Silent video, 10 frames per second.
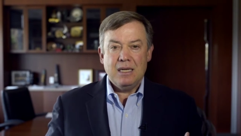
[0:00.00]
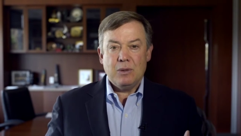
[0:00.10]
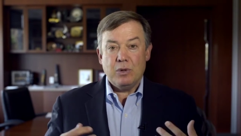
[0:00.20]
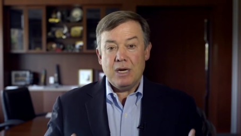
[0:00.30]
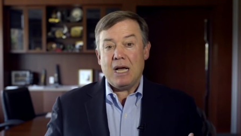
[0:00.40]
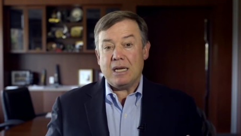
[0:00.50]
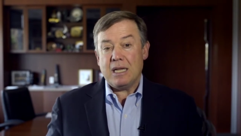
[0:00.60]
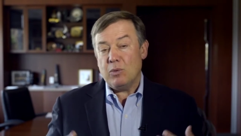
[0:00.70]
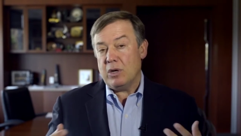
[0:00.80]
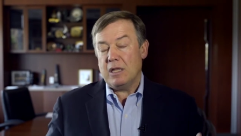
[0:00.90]
we're not.
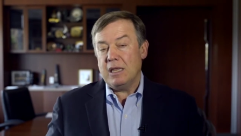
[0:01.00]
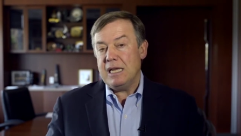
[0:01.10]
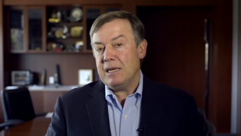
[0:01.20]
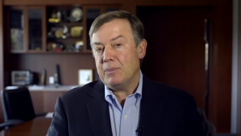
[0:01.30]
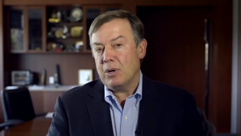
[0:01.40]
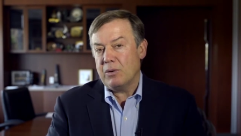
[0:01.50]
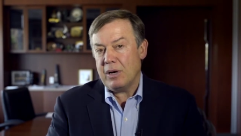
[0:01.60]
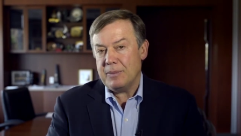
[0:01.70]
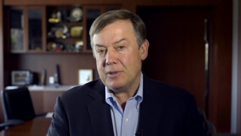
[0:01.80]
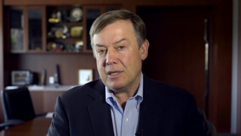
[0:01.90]
And one of the leading
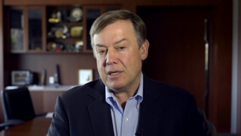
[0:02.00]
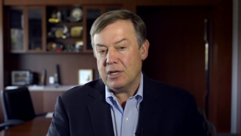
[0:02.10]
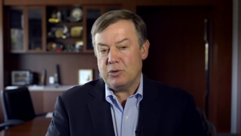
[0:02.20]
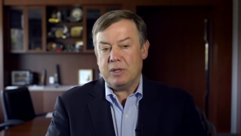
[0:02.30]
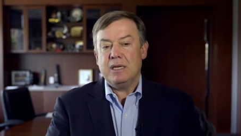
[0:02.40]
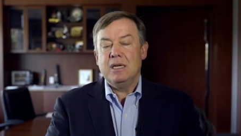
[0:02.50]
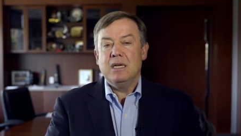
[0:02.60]
programs in the country